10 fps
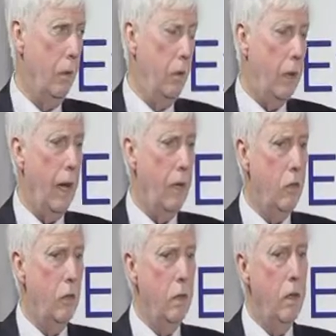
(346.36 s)
but you can
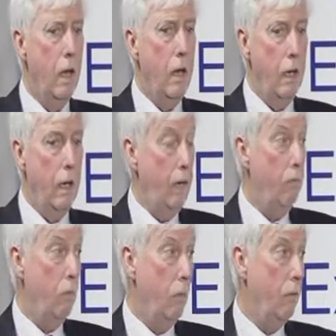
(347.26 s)
do it
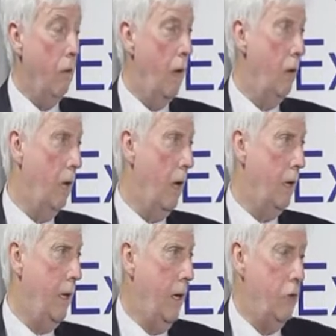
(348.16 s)
even with
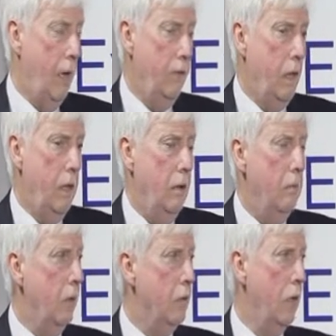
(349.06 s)
cash. I've done it
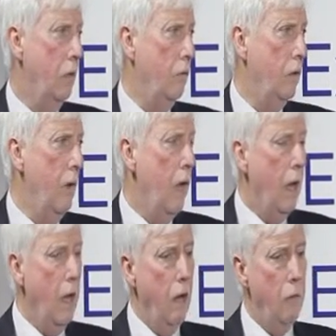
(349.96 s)
myself,
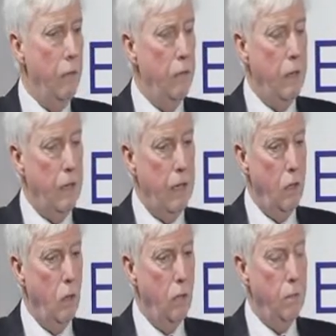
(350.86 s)
where you can get
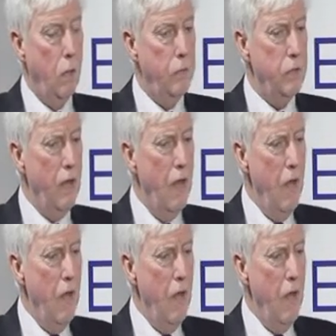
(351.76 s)
hold of property.